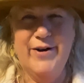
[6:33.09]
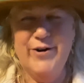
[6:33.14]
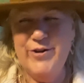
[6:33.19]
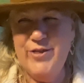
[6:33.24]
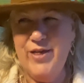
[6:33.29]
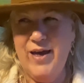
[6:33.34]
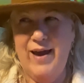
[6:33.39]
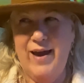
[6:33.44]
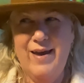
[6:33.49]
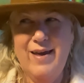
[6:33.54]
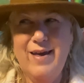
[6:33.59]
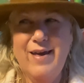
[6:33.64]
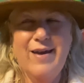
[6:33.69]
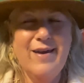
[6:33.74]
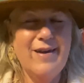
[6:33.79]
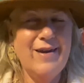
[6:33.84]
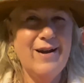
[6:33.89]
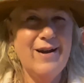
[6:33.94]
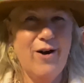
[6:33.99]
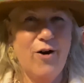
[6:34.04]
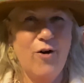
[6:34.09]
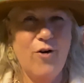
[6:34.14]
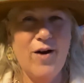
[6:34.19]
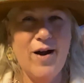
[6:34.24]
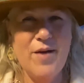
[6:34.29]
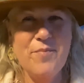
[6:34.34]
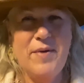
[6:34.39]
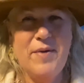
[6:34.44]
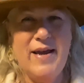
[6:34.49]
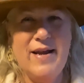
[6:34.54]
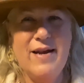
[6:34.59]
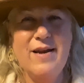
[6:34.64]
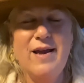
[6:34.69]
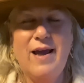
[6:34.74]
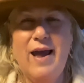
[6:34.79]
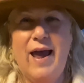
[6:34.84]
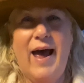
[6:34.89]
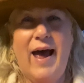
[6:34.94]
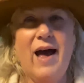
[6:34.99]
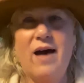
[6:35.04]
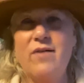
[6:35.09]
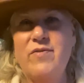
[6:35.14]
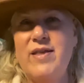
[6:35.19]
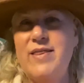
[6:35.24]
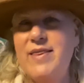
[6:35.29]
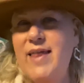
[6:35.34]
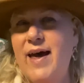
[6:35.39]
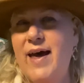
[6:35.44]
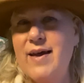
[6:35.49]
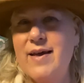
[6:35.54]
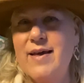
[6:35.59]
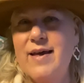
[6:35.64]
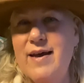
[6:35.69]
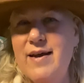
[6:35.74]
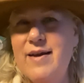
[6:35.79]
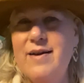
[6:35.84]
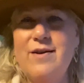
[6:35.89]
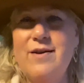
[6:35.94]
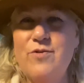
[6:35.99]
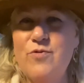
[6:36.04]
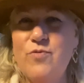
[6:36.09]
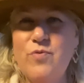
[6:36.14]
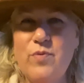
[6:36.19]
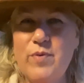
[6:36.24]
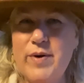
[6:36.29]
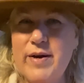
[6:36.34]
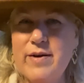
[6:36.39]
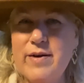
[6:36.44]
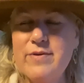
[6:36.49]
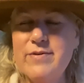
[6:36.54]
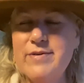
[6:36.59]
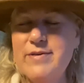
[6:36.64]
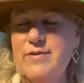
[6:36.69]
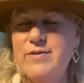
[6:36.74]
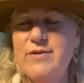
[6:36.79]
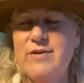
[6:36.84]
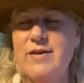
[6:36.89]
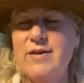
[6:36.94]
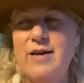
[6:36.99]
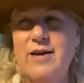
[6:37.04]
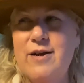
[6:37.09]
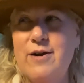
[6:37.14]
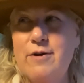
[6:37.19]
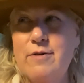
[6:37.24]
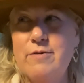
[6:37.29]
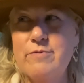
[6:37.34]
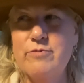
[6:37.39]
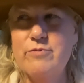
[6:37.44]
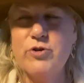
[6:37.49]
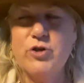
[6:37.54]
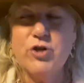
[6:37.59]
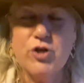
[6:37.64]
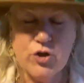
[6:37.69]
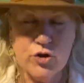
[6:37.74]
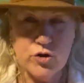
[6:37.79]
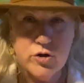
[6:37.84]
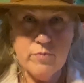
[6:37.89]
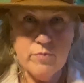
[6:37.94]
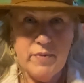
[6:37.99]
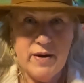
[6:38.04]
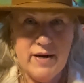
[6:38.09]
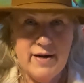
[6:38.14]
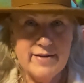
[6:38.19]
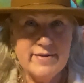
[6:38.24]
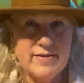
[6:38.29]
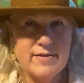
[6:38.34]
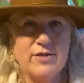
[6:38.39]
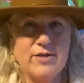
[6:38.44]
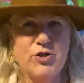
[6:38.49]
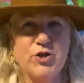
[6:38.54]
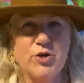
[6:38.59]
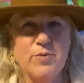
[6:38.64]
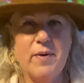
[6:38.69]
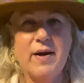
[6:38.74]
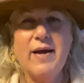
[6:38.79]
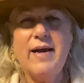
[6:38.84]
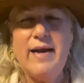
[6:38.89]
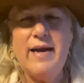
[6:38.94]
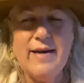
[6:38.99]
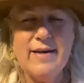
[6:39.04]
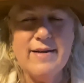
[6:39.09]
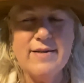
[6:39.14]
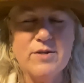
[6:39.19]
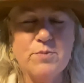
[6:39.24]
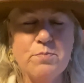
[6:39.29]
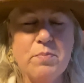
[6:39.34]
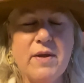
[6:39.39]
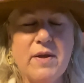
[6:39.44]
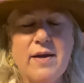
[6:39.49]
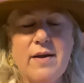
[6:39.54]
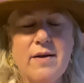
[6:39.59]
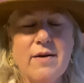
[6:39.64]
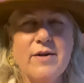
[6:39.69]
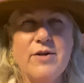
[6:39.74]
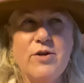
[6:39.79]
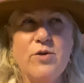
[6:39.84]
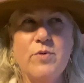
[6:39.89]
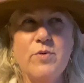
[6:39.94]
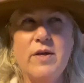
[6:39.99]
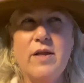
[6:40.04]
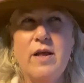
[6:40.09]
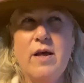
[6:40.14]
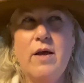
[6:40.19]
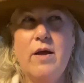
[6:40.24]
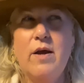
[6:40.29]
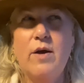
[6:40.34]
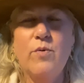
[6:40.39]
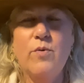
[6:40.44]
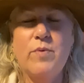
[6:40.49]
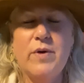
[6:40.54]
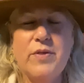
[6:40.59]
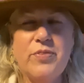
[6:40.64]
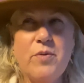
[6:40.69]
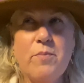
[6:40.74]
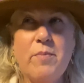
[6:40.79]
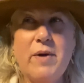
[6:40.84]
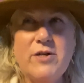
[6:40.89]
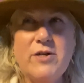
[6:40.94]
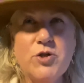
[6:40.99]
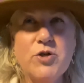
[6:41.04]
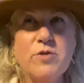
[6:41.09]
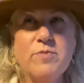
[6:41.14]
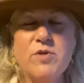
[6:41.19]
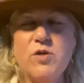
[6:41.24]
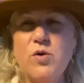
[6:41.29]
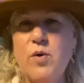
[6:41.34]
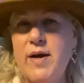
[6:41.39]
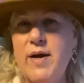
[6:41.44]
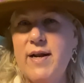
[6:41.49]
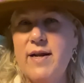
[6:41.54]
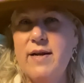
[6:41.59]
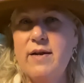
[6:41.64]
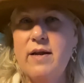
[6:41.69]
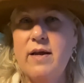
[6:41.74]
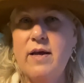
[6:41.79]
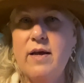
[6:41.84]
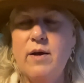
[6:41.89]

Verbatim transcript: are they, you know, I mean, having that kind of weird, you know, trippiness that your mind is playing on you with, with the mushrooms, so I didn't,